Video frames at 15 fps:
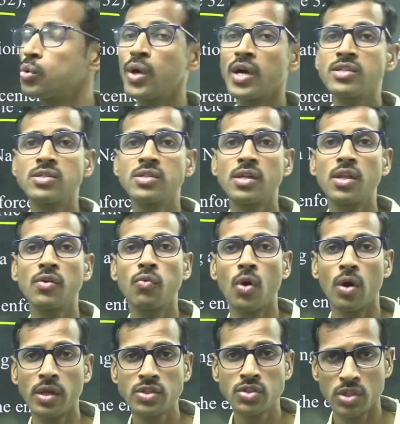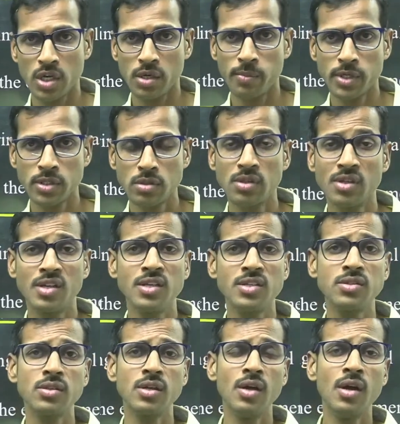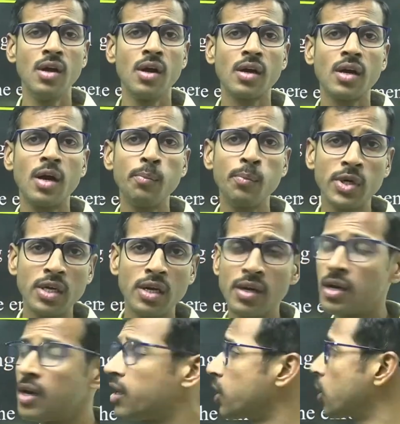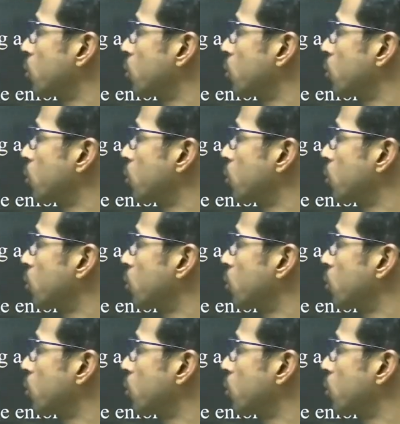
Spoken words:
consider the following statements. It is completely related